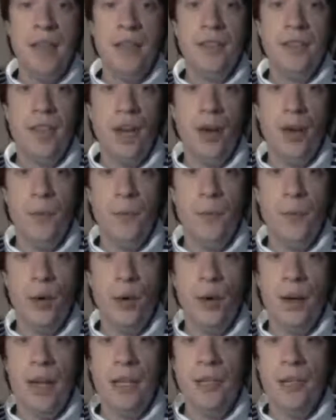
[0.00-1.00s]
So
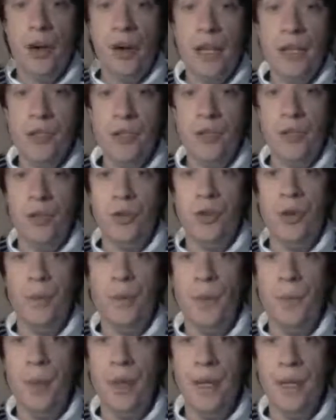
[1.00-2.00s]
for a dying genre
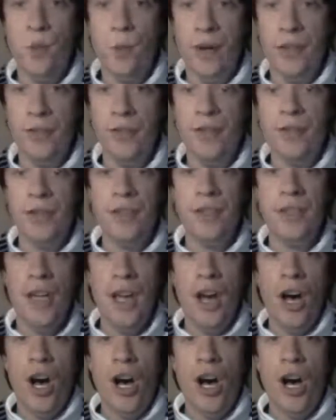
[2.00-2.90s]
for me, Westerns,